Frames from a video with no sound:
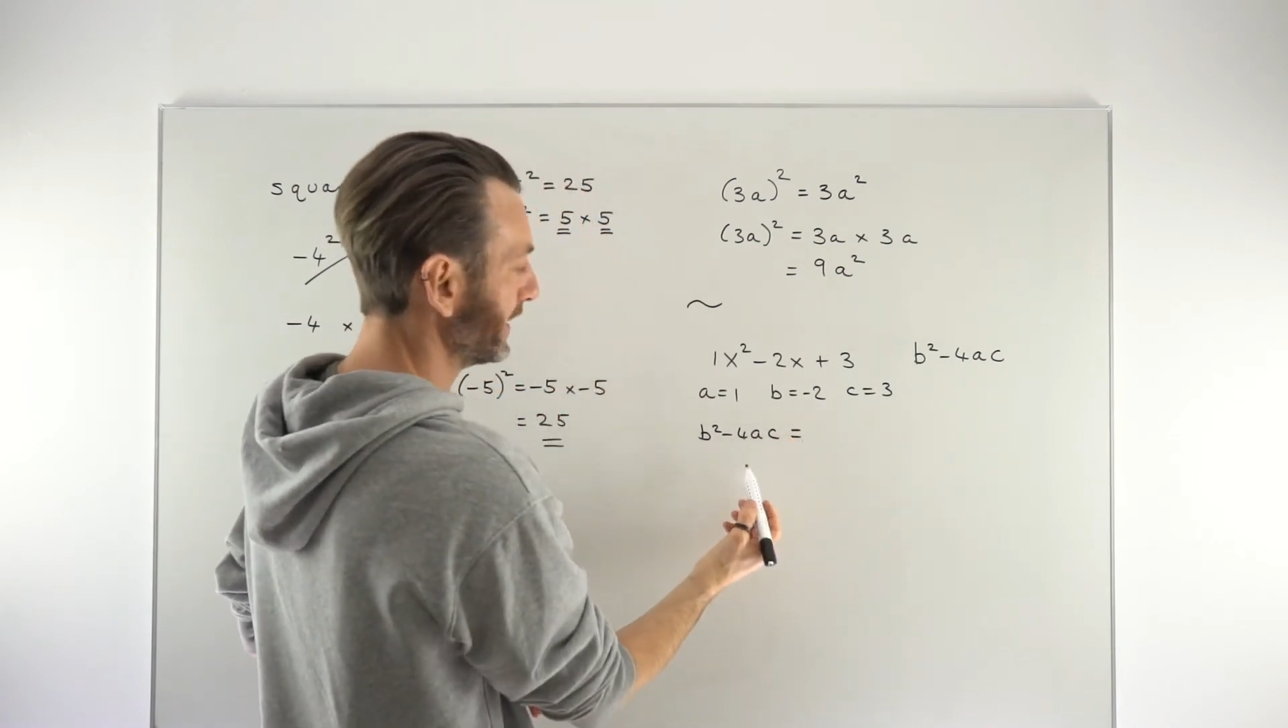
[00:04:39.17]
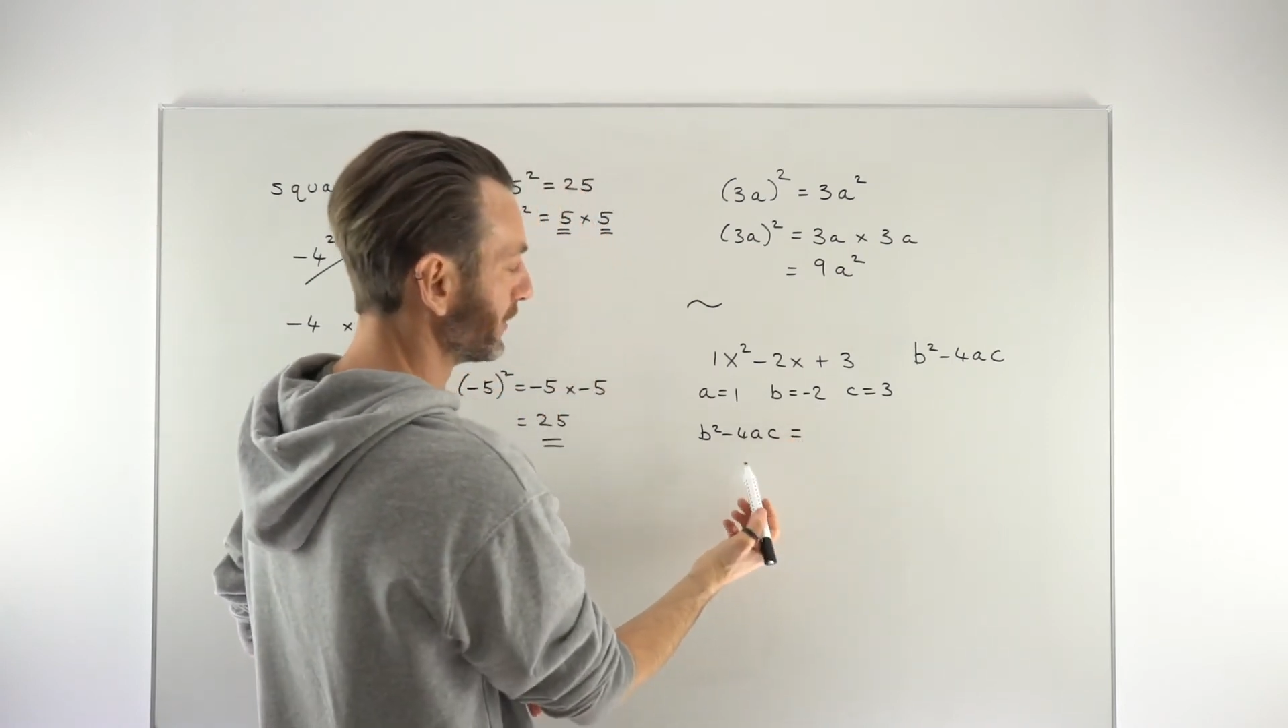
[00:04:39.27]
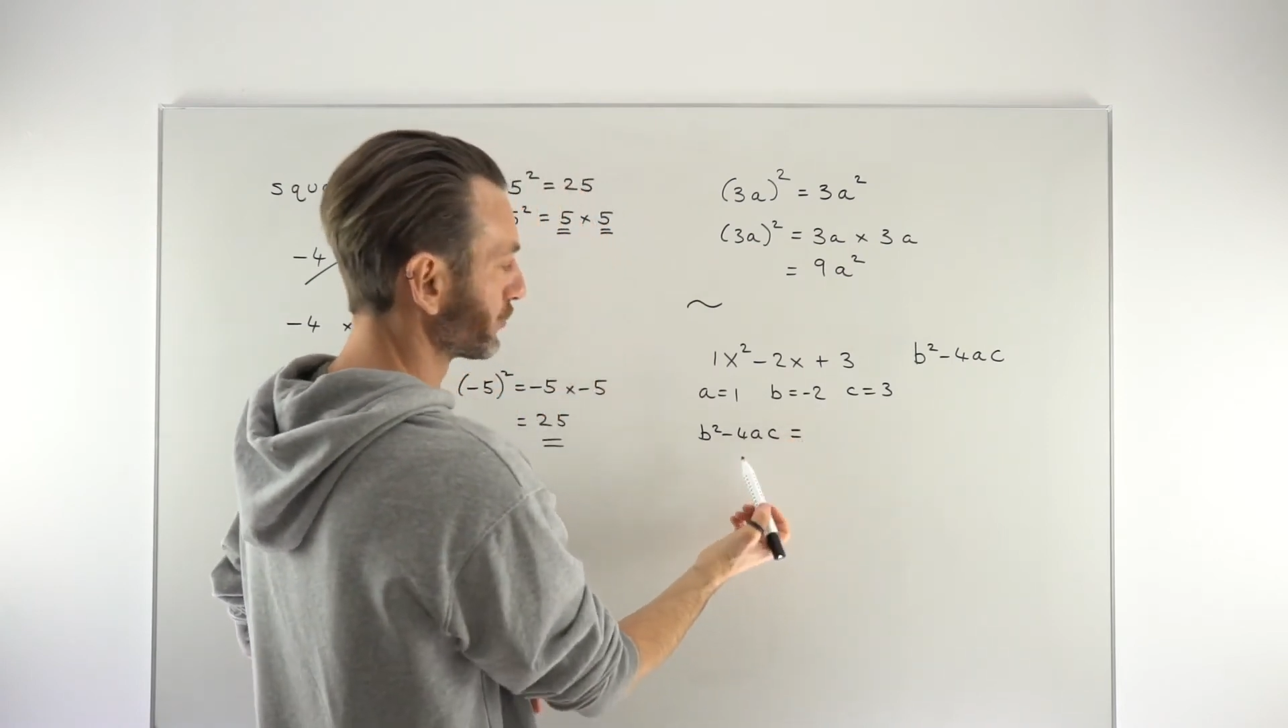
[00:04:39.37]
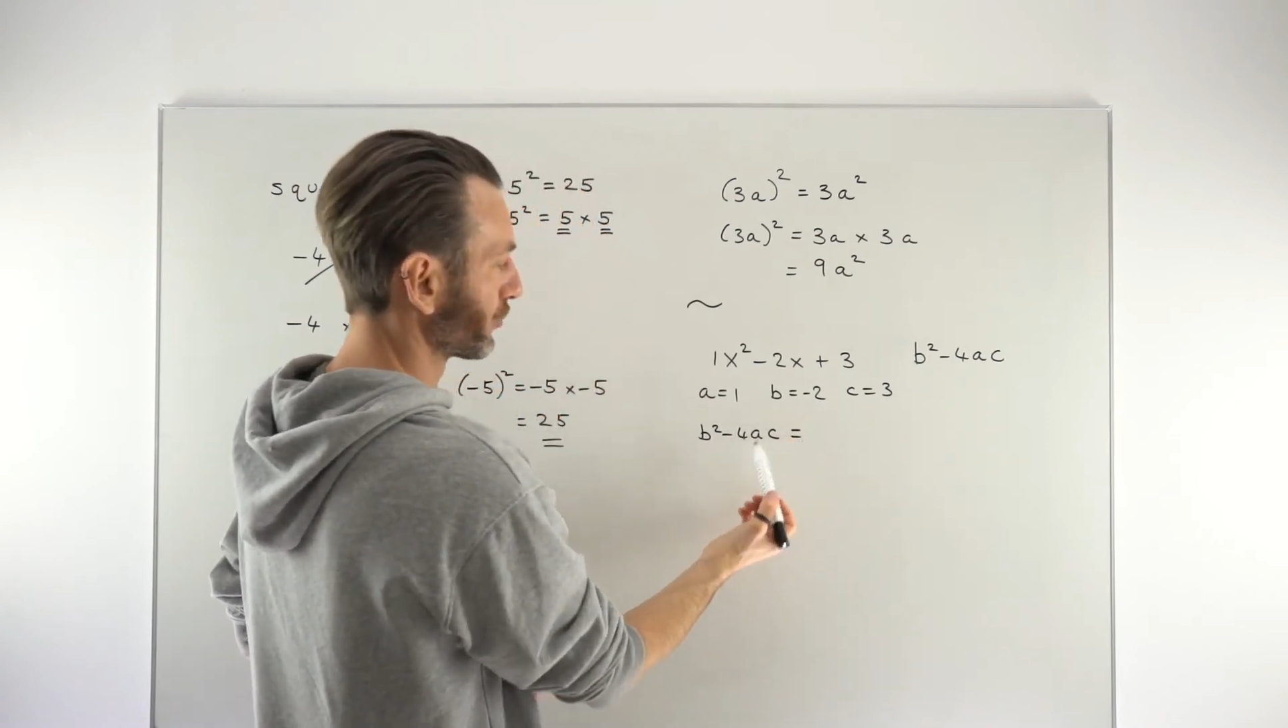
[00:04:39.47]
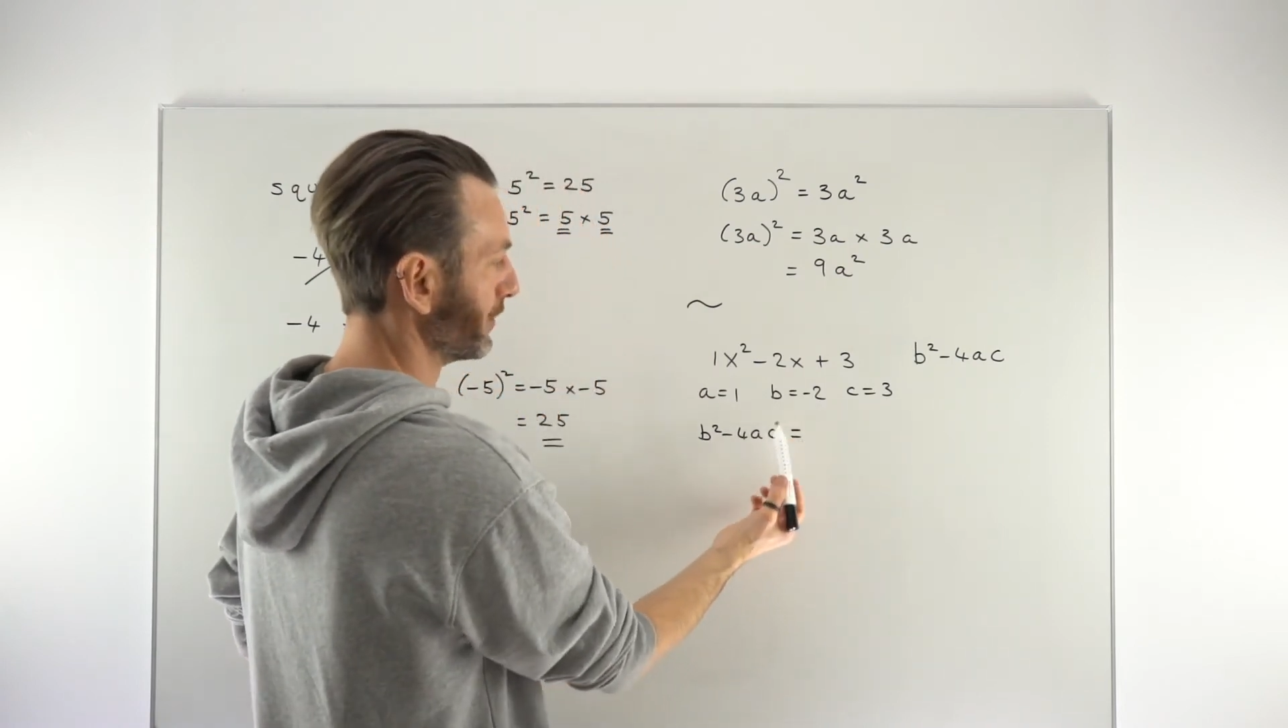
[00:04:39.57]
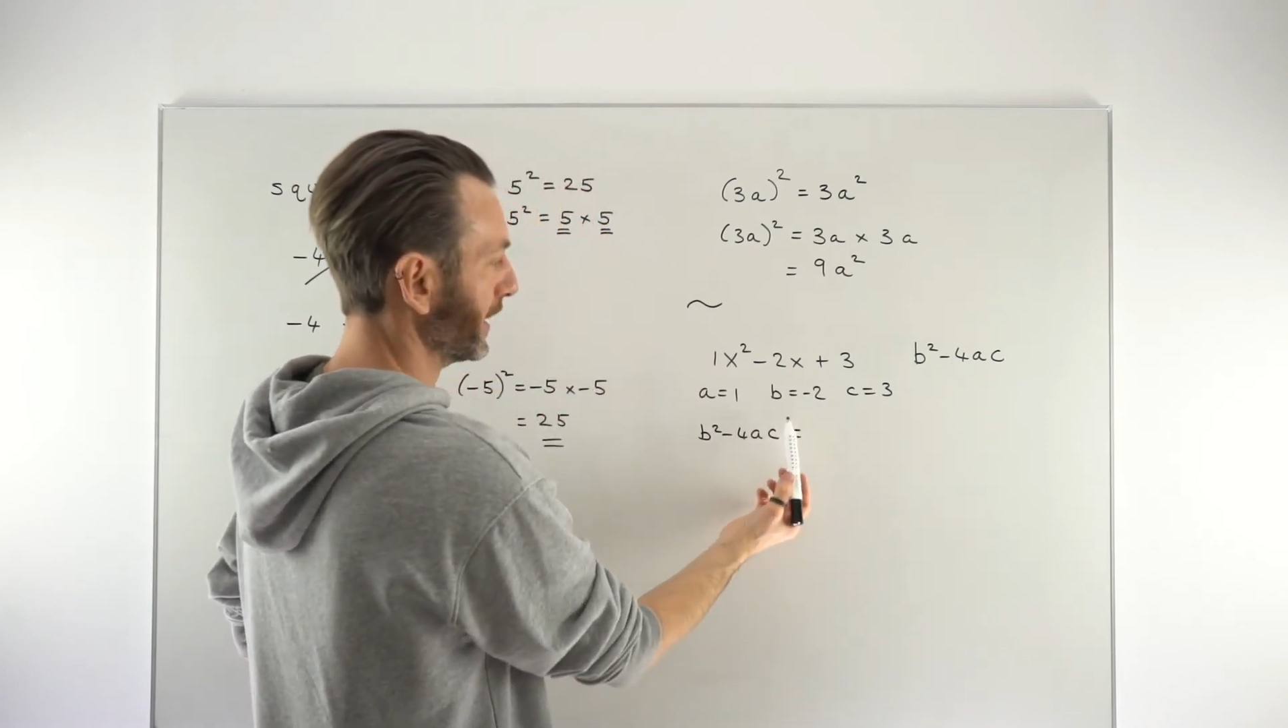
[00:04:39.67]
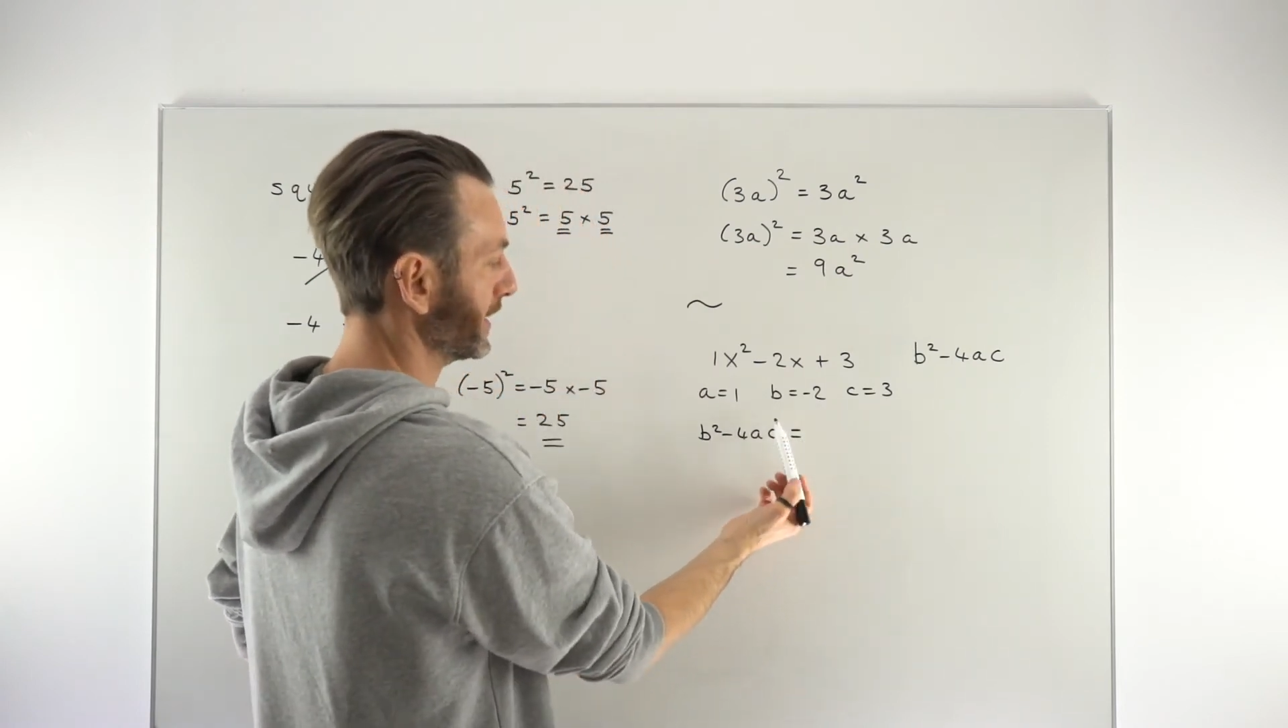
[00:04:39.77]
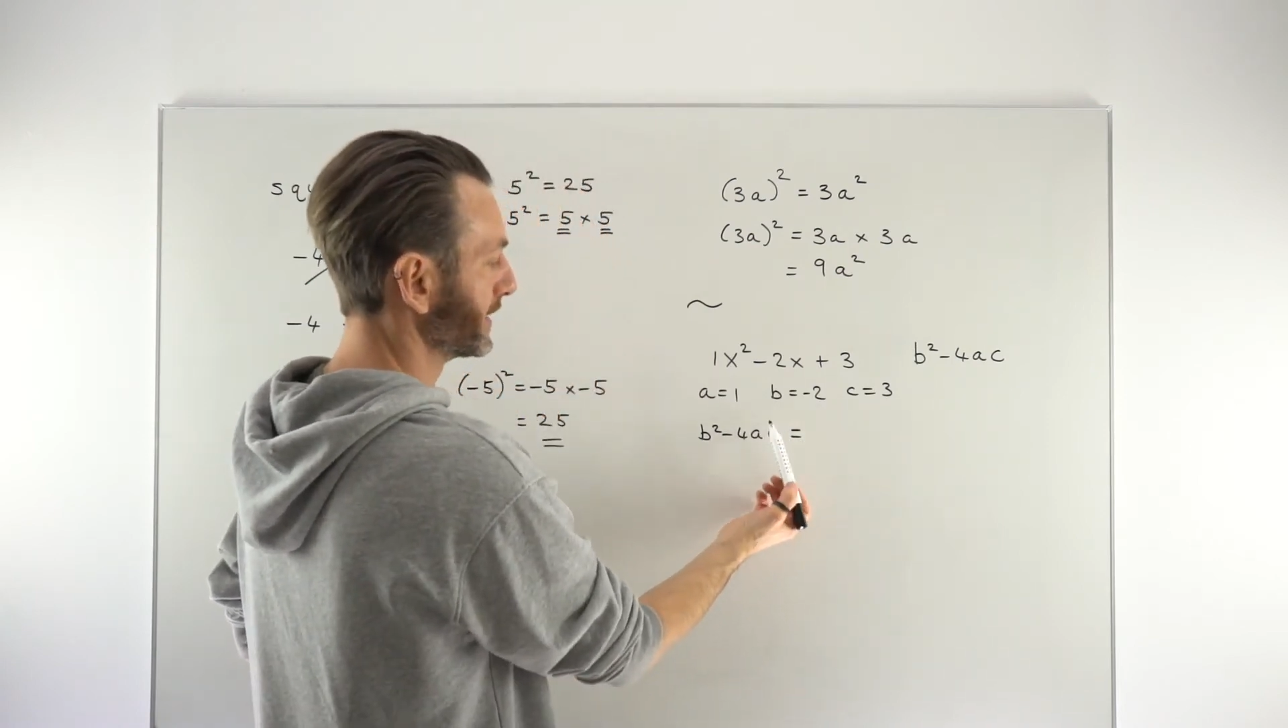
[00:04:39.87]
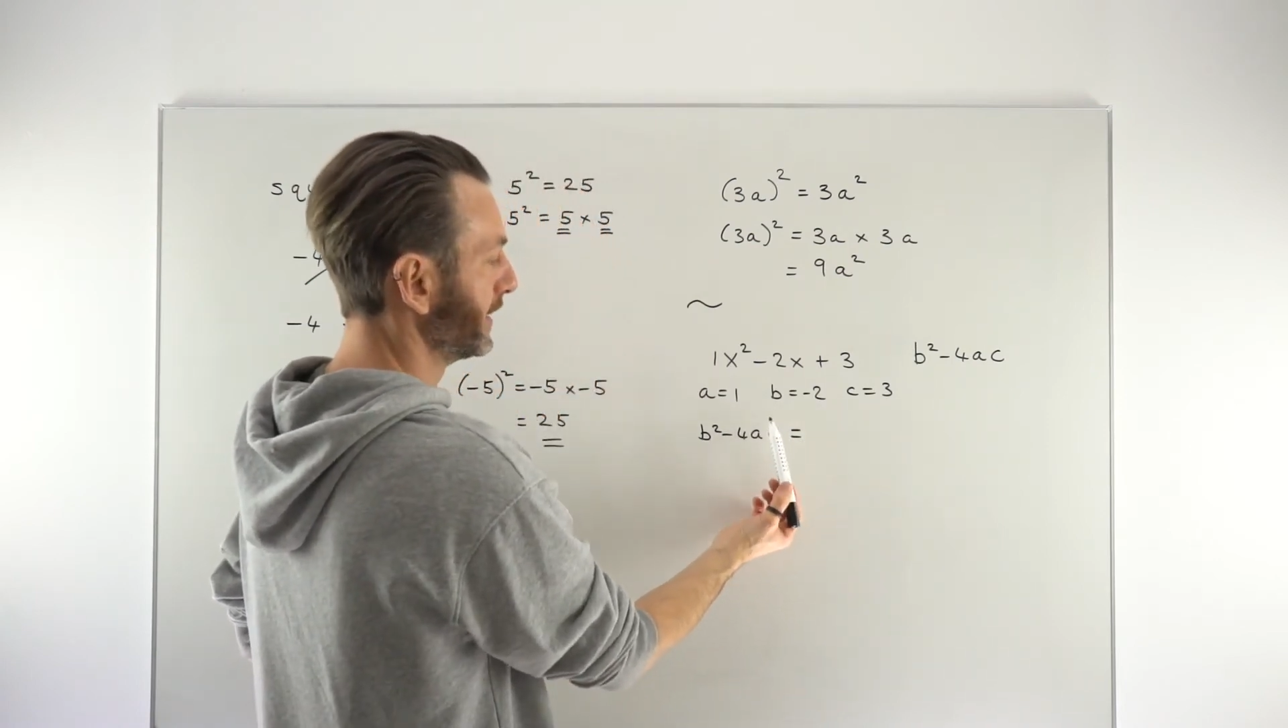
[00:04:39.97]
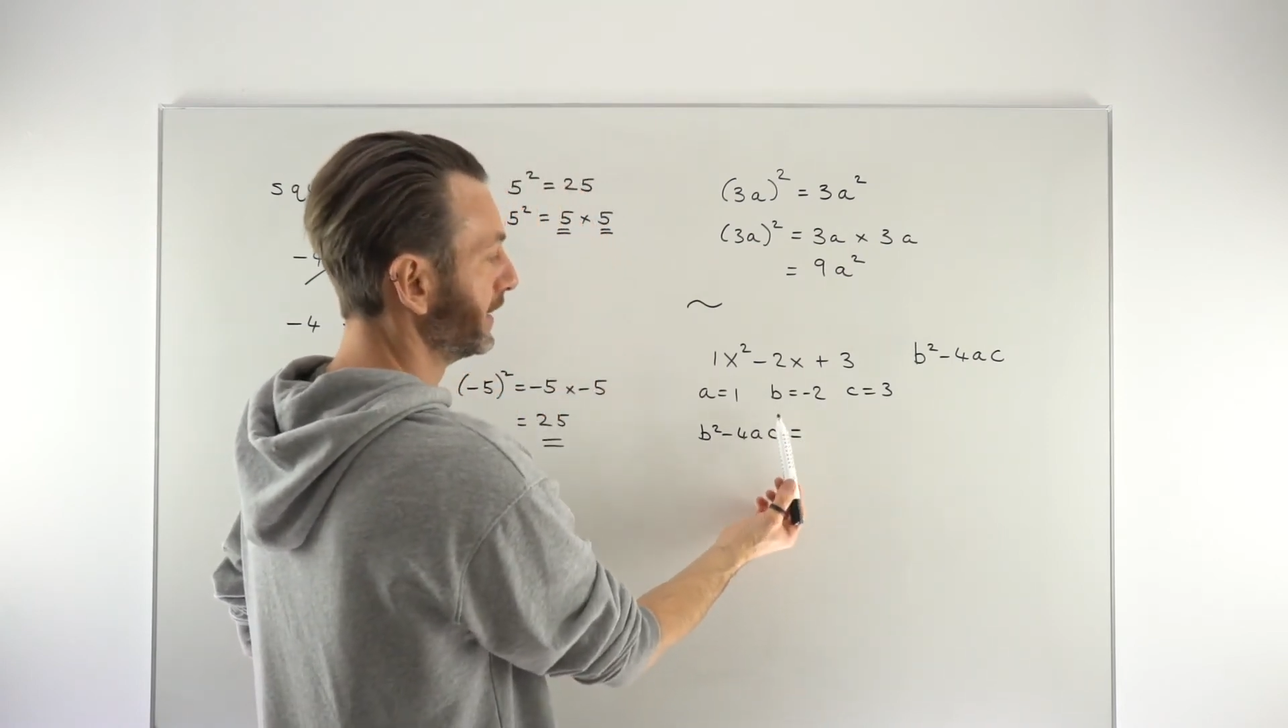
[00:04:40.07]
the
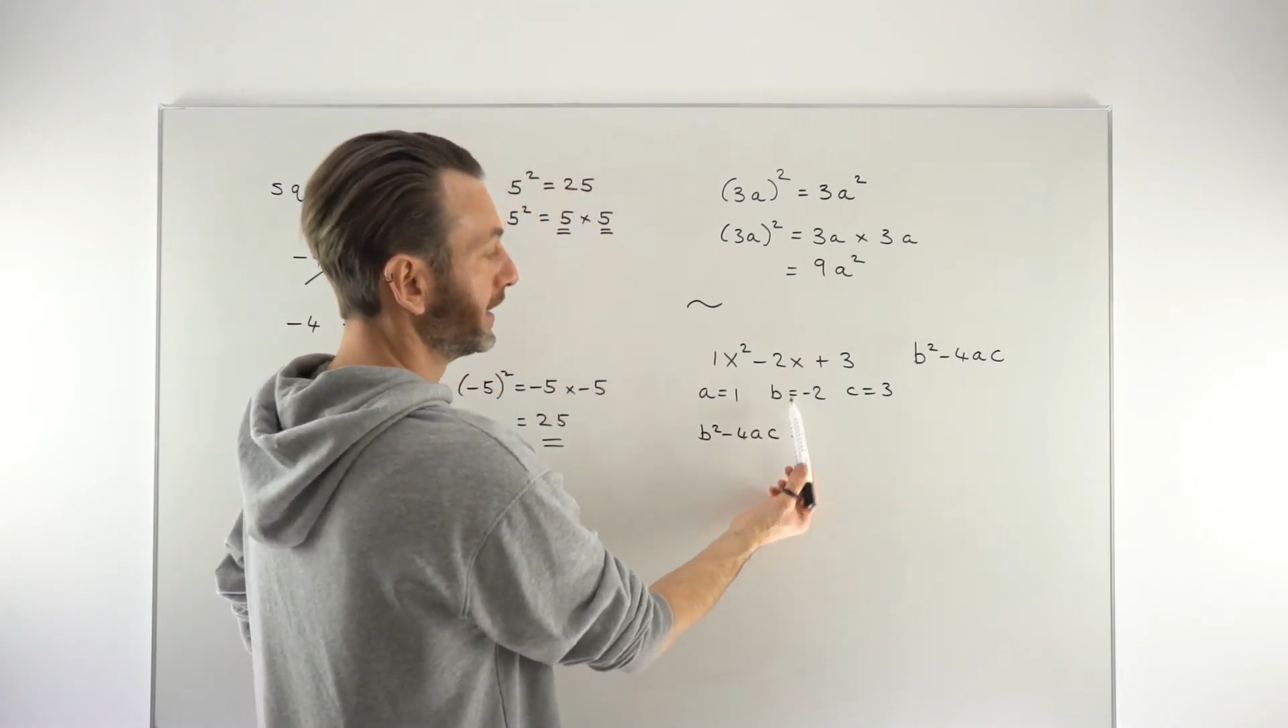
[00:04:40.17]
discriminant,